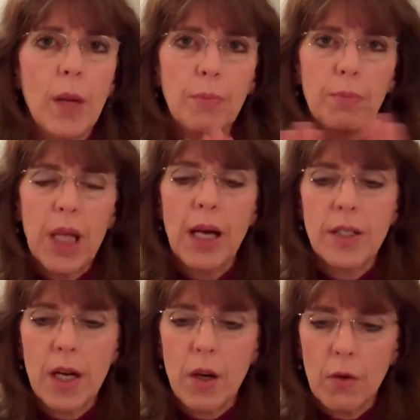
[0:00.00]
I
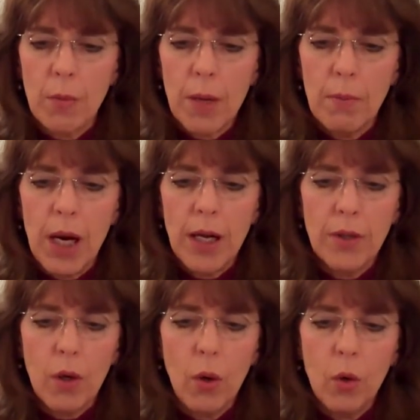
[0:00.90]
blocked it out of my
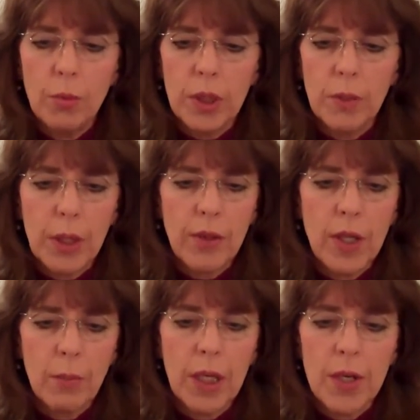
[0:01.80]
mind, the whole bulimic
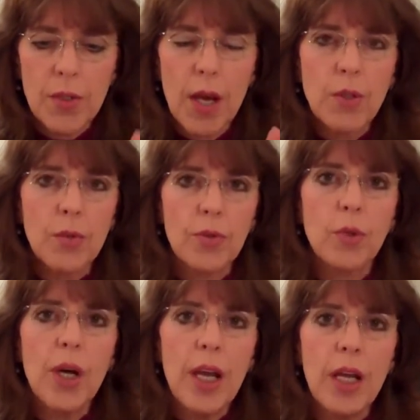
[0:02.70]
thing, because I was
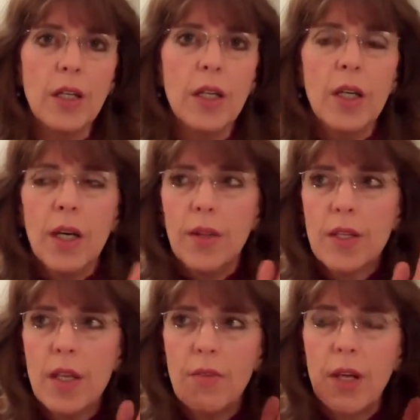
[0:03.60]
afraid
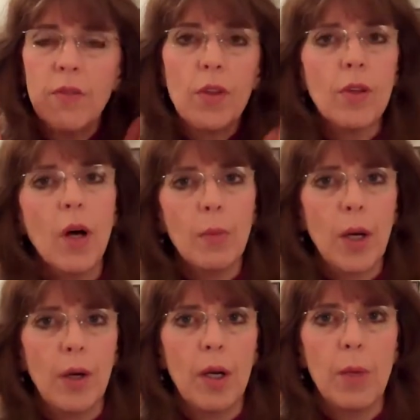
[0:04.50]
that if I even thought
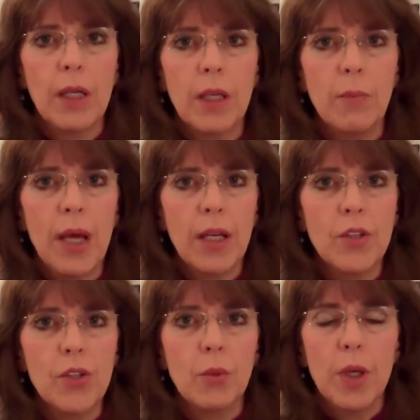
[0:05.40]
about it, I might get back
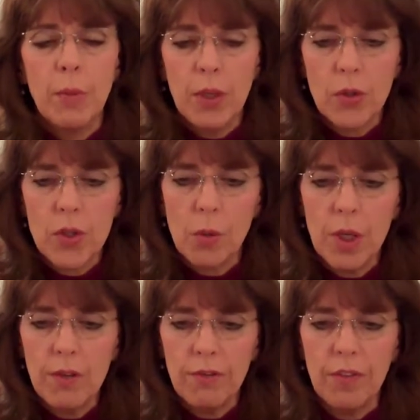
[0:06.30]
into it. I mean, there's so
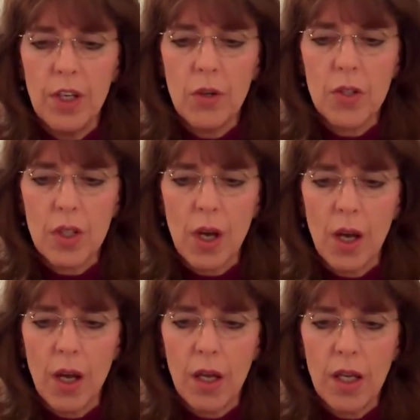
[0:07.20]
many fears
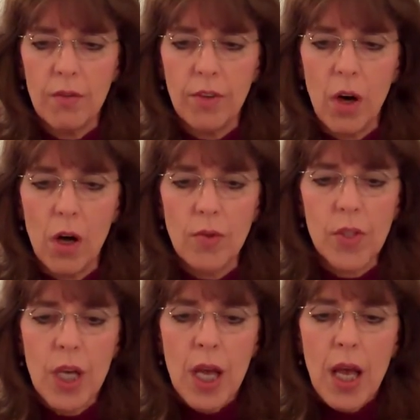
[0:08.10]
involved.